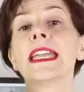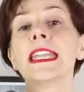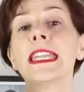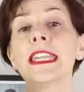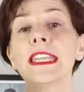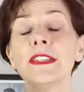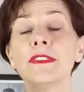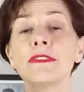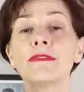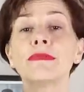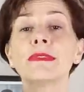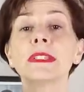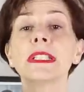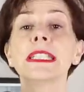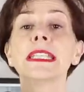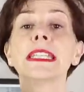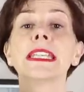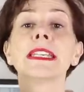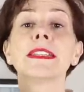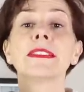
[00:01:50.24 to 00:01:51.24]

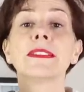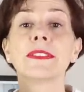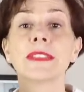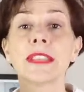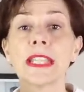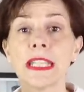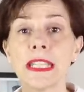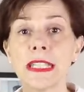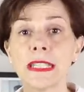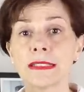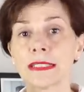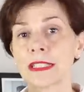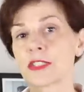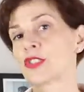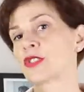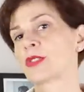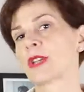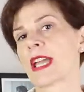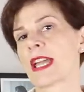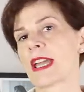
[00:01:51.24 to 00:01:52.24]
everything
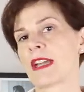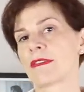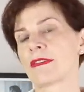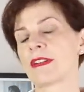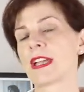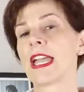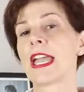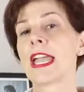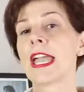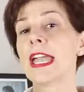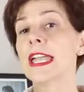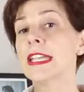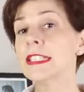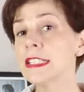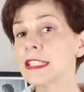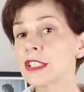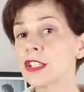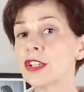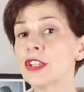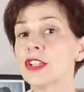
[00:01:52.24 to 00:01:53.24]
that you have
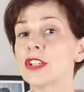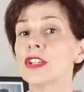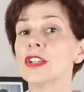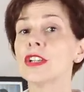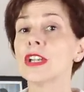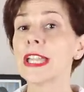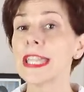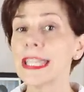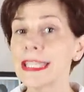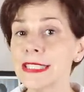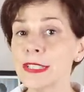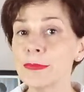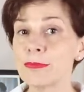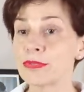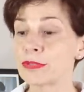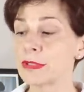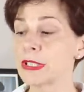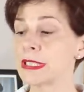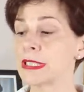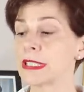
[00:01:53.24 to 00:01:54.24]
any color any
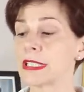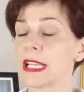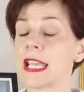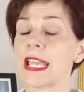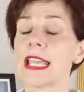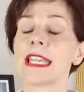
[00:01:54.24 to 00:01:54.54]
print